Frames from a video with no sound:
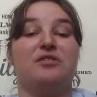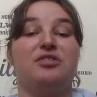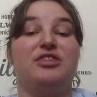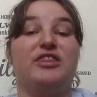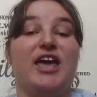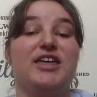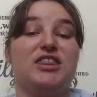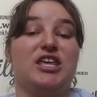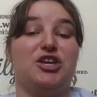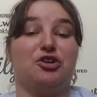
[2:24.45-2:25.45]
They
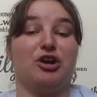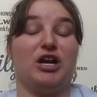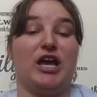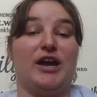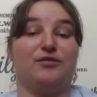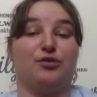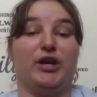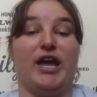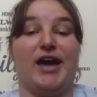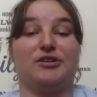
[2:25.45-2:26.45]
think you're going to have a
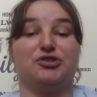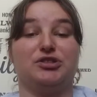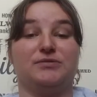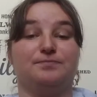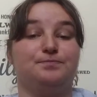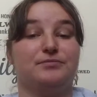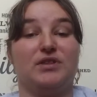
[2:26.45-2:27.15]
reaction,